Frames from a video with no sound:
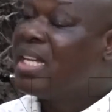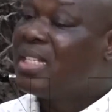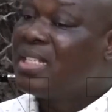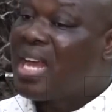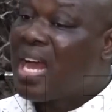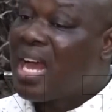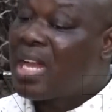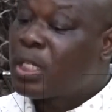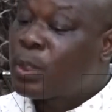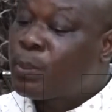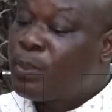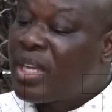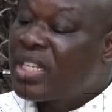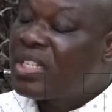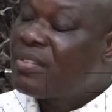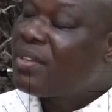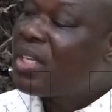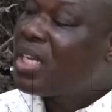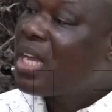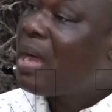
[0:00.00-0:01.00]
There are
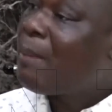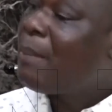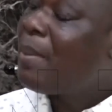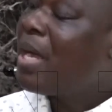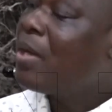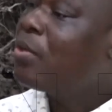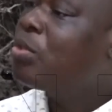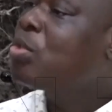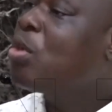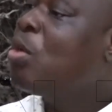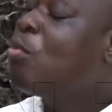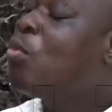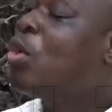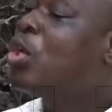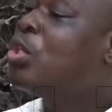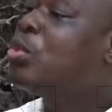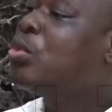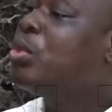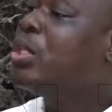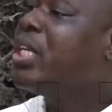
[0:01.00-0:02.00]
specific amounts of
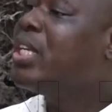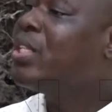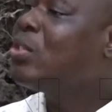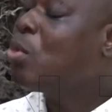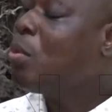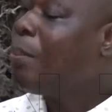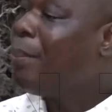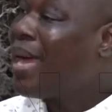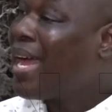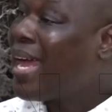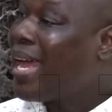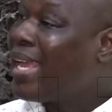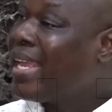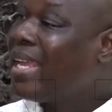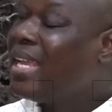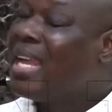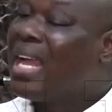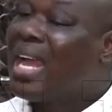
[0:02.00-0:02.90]
what you need to buy,